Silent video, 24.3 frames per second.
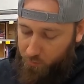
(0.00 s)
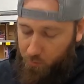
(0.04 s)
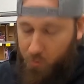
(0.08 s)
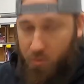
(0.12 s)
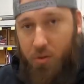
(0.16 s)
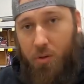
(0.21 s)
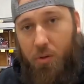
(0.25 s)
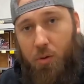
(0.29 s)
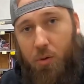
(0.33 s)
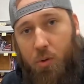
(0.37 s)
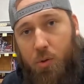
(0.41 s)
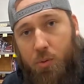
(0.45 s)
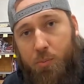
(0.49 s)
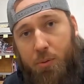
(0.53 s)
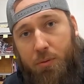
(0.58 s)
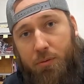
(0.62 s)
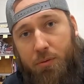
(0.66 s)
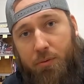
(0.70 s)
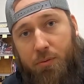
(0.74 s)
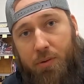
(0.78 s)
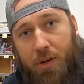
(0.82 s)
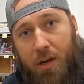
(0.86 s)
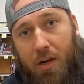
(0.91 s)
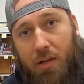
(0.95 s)
with the hole
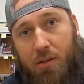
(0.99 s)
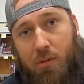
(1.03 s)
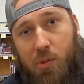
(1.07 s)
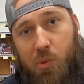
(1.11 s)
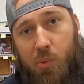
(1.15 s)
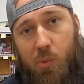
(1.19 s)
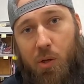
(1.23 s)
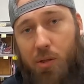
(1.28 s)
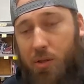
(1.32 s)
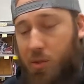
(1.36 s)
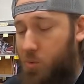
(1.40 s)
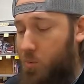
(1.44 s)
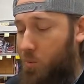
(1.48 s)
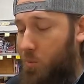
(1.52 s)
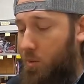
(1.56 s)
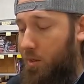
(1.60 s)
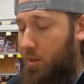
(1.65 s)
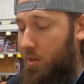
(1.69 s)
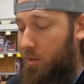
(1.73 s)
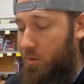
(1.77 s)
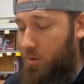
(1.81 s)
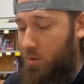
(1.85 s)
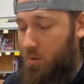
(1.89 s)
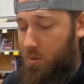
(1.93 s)
perfectly fine too as well, this
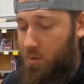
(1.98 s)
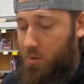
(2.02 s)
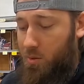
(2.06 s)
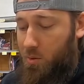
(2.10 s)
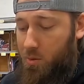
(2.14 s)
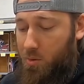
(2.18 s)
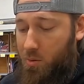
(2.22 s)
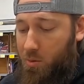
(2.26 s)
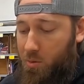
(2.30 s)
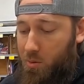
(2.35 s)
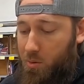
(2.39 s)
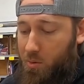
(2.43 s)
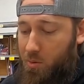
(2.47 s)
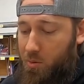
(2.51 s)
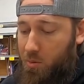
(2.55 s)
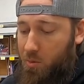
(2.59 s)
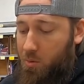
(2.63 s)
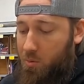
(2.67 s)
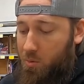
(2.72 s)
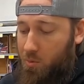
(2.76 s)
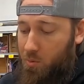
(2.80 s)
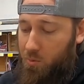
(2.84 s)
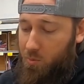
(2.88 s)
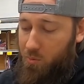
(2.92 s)
way
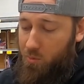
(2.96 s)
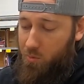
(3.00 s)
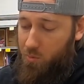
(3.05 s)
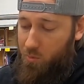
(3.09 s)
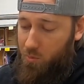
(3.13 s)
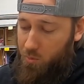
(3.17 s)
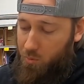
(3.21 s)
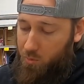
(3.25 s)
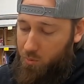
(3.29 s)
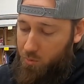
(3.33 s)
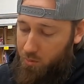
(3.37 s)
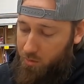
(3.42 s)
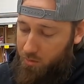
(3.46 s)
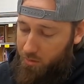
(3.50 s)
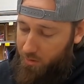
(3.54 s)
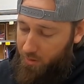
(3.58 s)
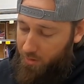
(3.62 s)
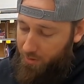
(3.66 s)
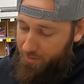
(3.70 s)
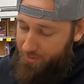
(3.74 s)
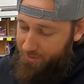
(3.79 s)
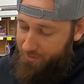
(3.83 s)
or